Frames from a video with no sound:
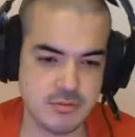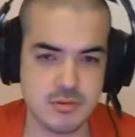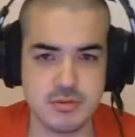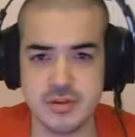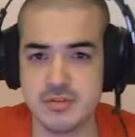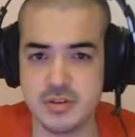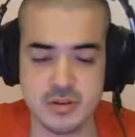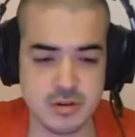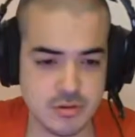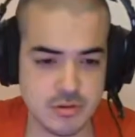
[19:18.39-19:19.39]
We don't have any
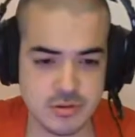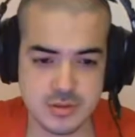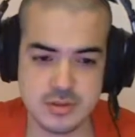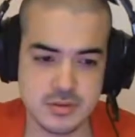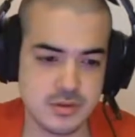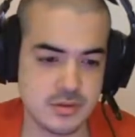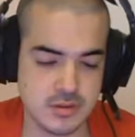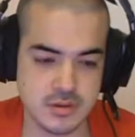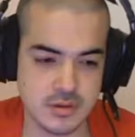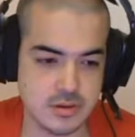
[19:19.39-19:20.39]
coaches.
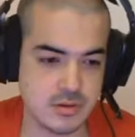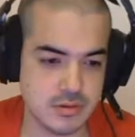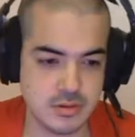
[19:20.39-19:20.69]
So,